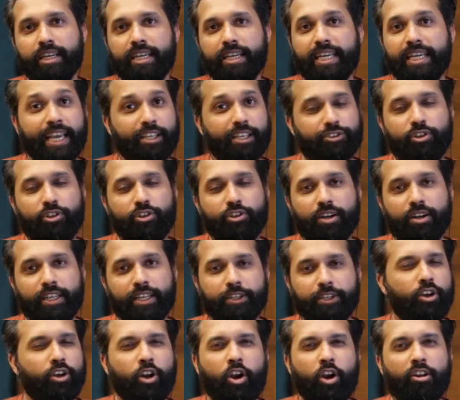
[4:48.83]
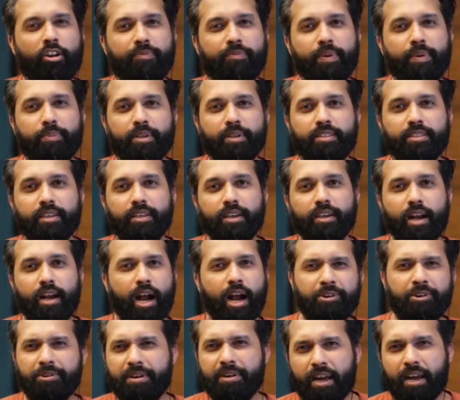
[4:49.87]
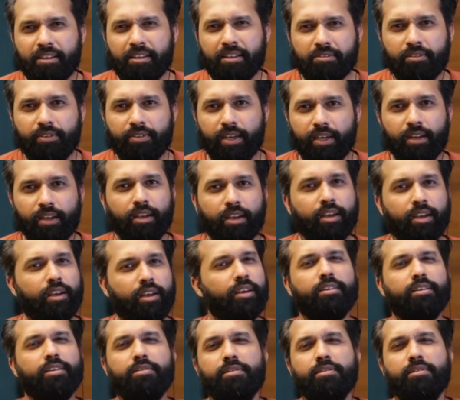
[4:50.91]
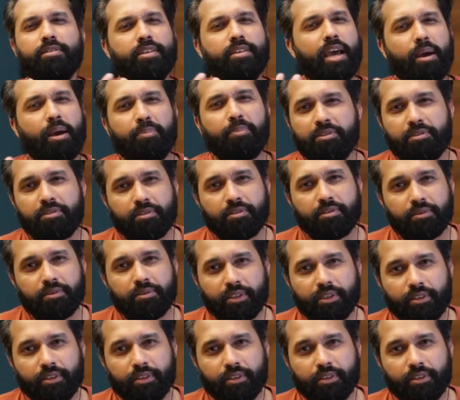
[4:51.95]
it's not that, a lot of people say, how do you dance so well? It just happens to me.